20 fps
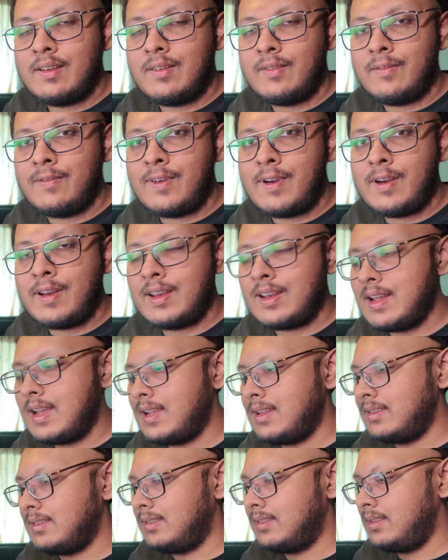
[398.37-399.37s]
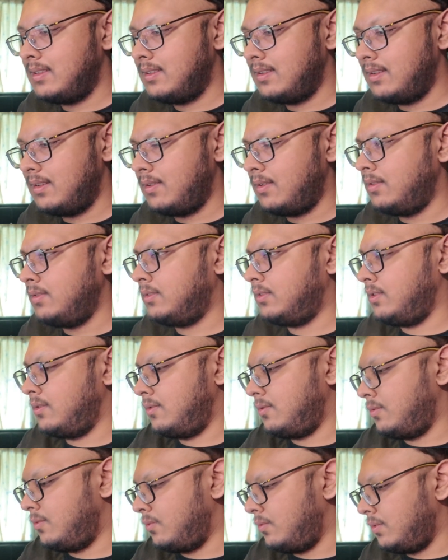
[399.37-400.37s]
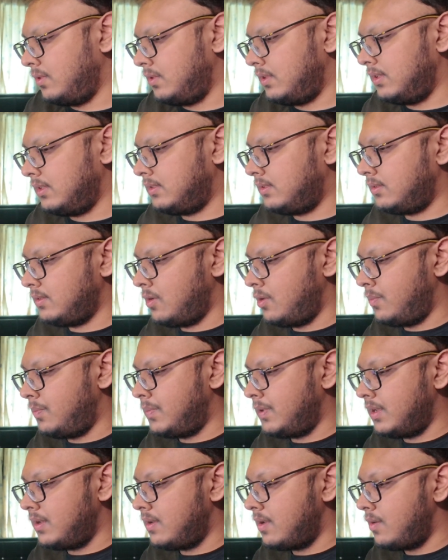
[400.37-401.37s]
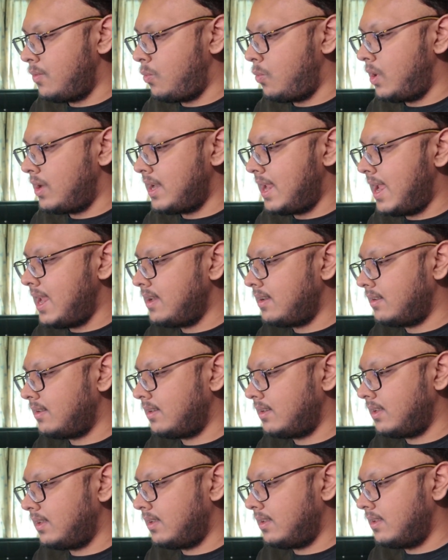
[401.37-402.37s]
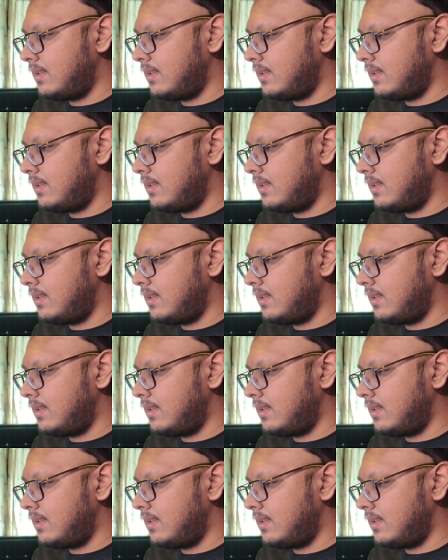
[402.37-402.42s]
very nice. Also, will this open one-handedly?